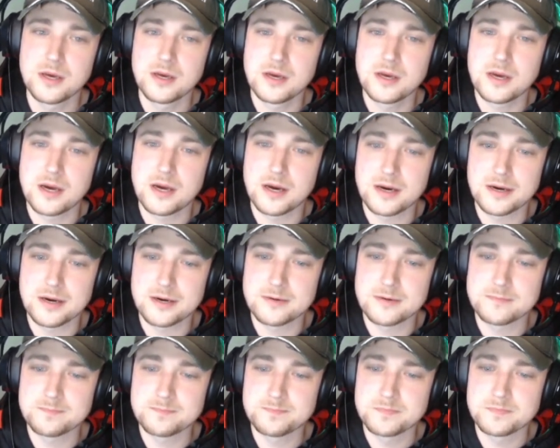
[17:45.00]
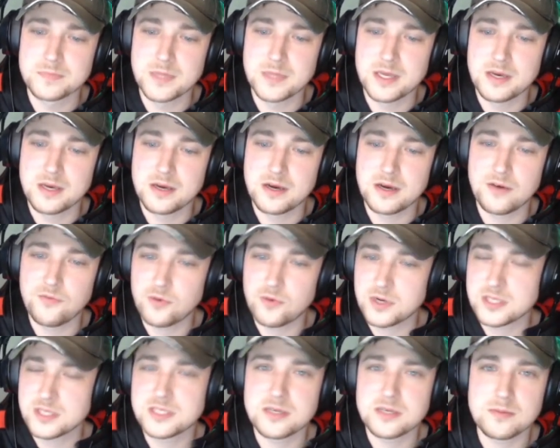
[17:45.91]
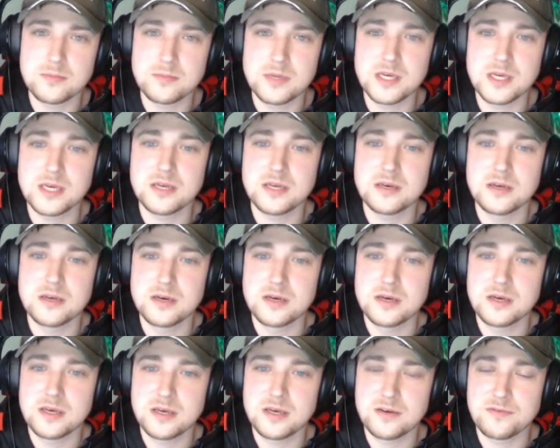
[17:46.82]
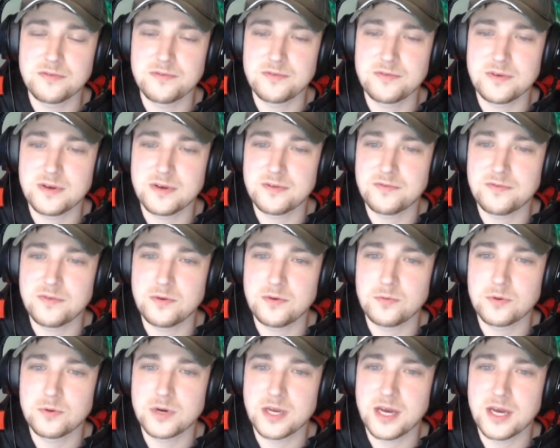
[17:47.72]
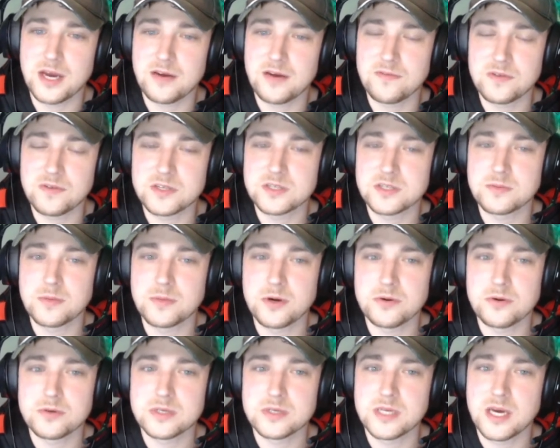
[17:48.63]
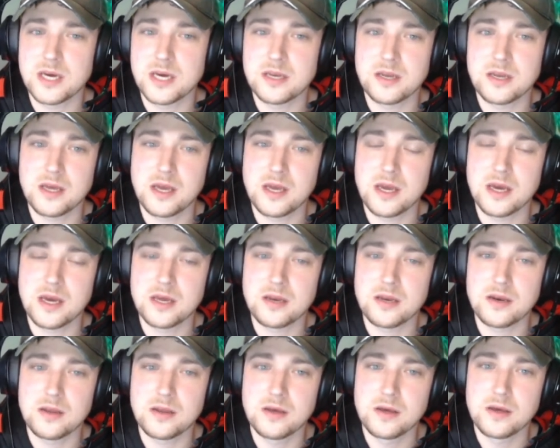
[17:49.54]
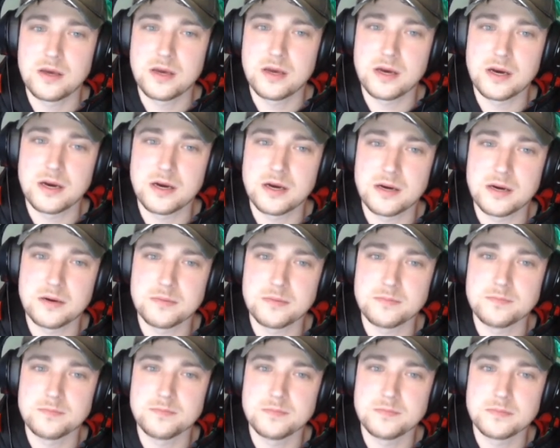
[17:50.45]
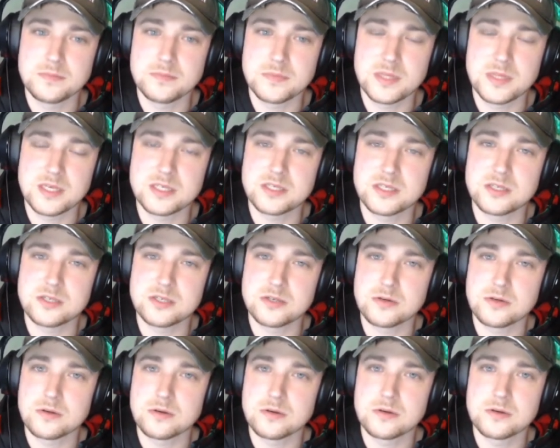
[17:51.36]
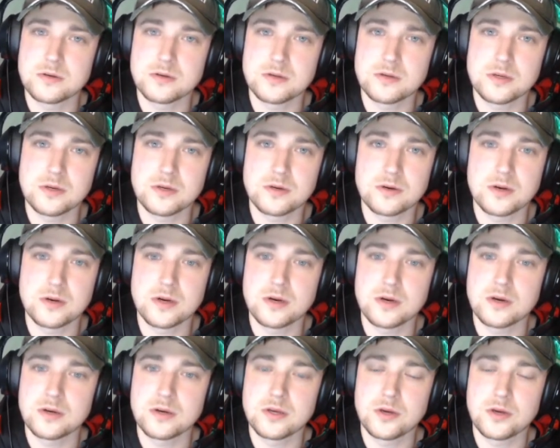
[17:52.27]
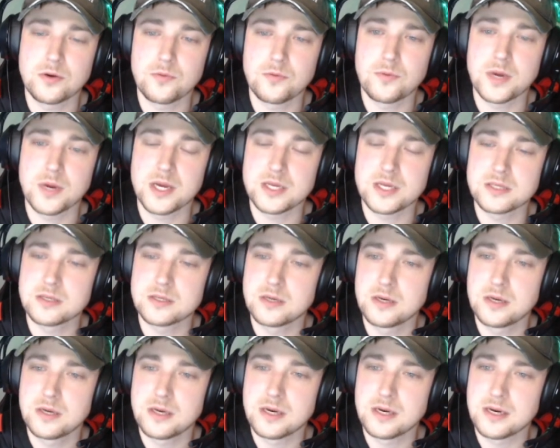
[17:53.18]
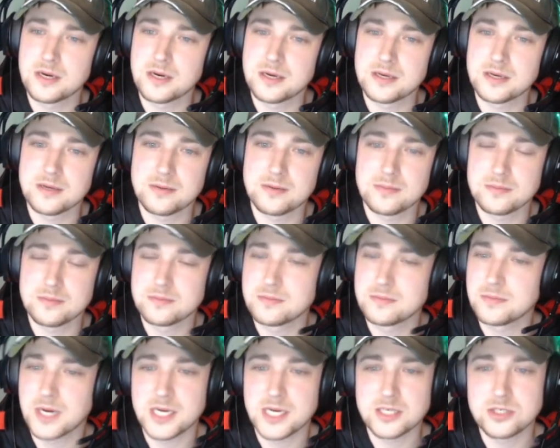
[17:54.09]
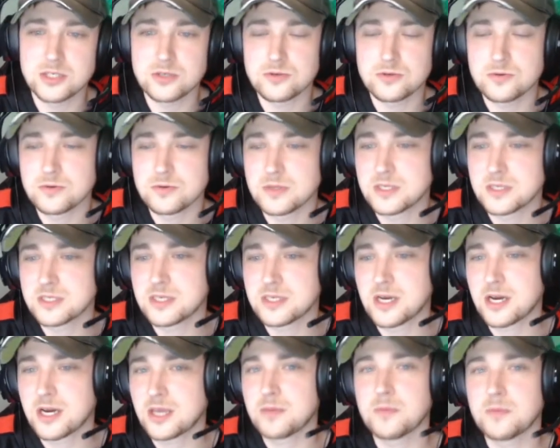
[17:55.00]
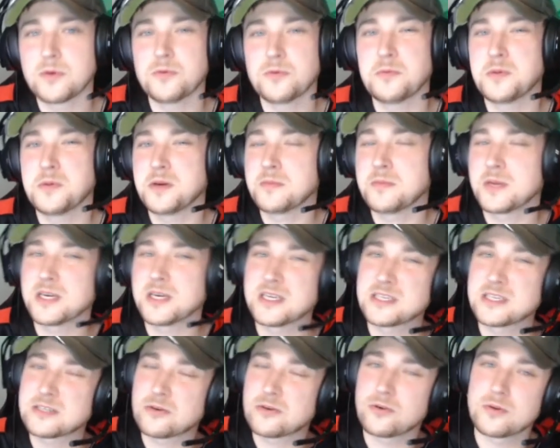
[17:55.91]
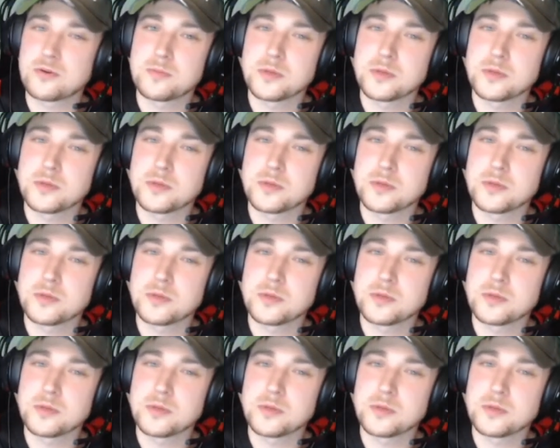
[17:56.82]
of what does it mean if you were to have this amount in debt and this is your rate. And mind you, this document will be in my Discord